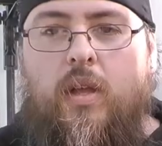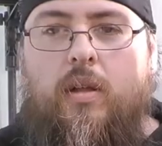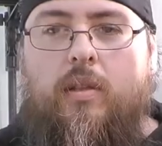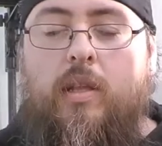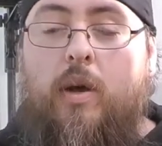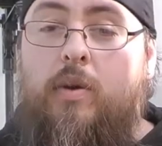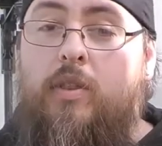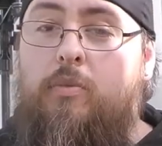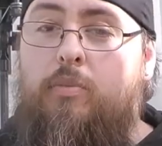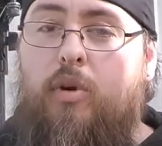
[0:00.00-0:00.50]

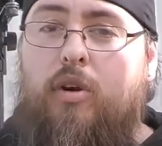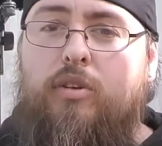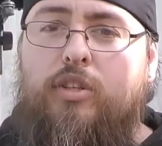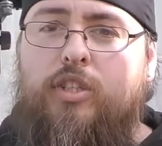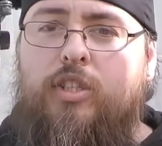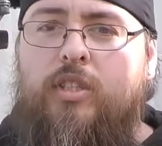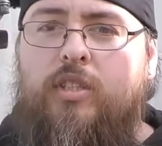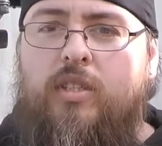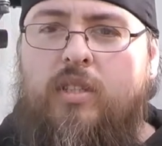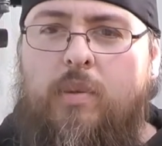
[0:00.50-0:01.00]
Now in the
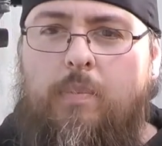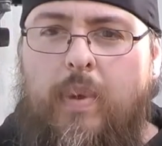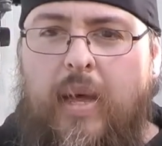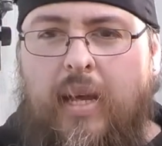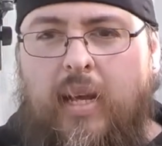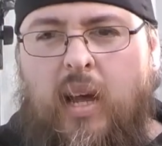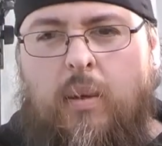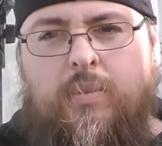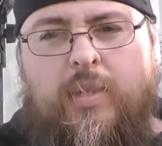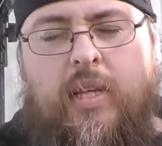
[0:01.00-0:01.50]
brochures, the
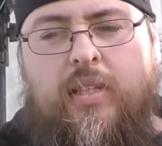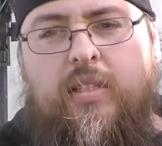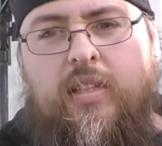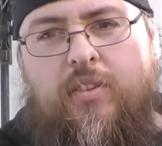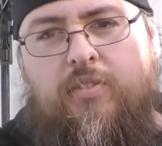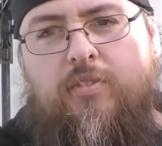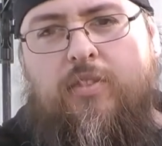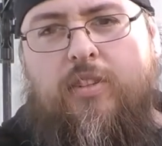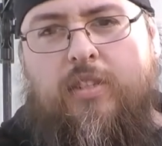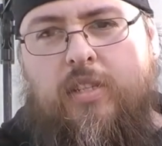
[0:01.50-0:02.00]
pickups had
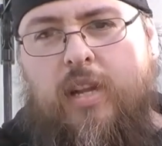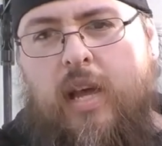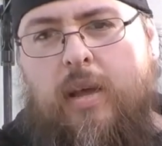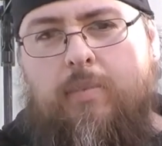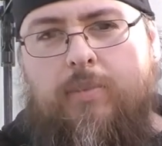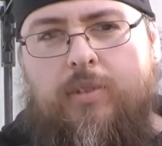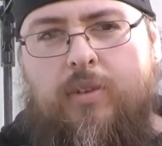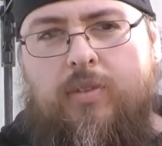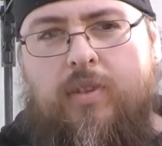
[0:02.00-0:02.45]
different names.